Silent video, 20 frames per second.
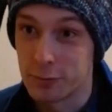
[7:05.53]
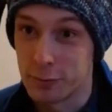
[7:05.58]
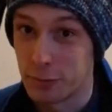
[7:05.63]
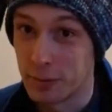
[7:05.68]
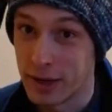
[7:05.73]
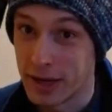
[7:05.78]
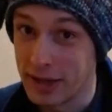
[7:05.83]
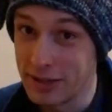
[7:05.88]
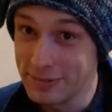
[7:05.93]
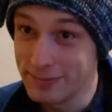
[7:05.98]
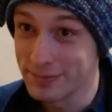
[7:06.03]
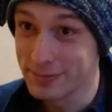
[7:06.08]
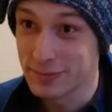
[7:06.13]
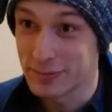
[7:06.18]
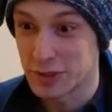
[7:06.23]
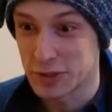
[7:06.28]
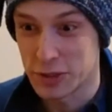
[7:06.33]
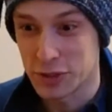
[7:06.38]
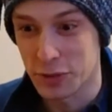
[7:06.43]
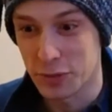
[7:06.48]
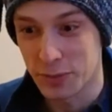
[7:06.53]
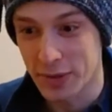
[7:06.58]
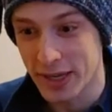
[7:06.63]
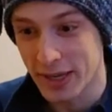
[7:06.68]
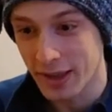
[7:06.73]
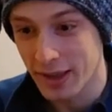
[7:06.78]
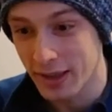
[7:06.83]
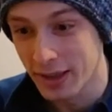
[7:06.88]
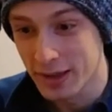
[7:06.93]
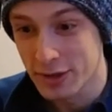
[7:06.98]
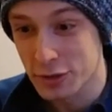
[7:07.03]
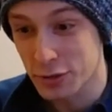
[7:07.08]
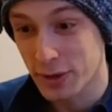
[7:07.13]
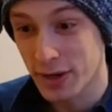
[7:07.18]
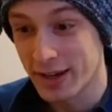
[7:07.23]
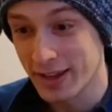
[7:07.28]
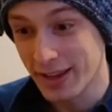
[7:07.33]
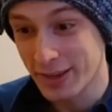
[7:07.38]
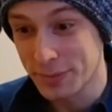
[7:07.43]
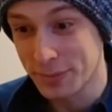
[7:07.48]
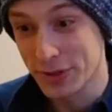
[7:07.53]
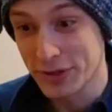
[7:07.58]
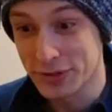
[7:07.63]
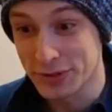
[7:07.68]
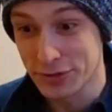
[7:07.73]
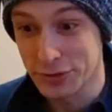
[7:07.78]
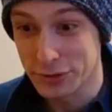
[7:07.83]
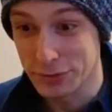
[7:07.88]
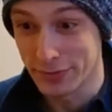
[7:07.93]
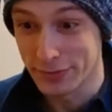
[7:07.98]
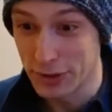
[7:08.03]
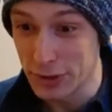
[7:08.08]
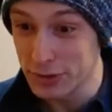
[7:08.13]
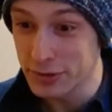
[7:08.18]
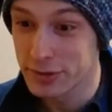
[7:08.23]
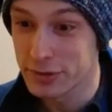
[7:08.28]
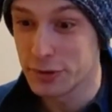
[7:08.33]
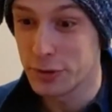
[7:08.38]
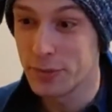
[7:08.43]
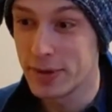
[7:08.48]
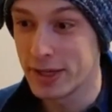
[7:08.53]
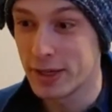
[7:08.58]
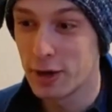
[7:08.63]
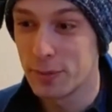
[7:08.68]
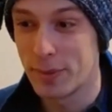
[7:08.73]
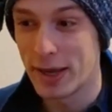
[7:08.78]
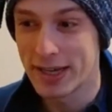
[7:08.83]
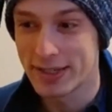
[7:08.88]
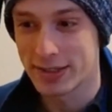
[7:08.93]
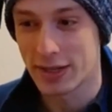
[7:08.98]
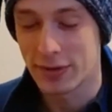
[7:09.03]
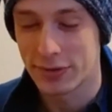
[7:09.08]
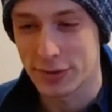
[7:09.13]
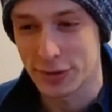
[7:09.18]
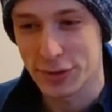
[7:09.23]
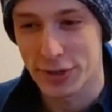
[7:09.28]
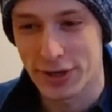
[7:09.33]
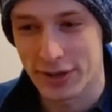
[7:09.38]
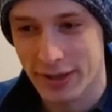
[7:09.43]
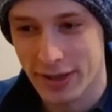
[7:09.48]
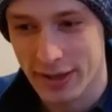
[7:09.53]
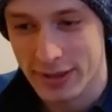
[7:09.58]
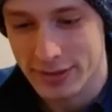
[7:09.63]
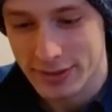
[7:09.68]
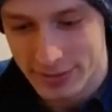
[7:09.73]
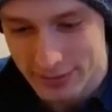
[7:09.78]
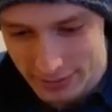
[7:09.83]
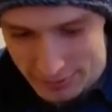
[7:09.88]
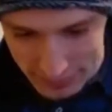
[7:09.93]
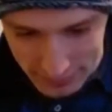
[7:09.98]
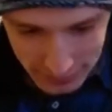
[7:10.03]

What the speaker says: Well, do we try to get the prisoners to revolt, or do we go back down the staircase?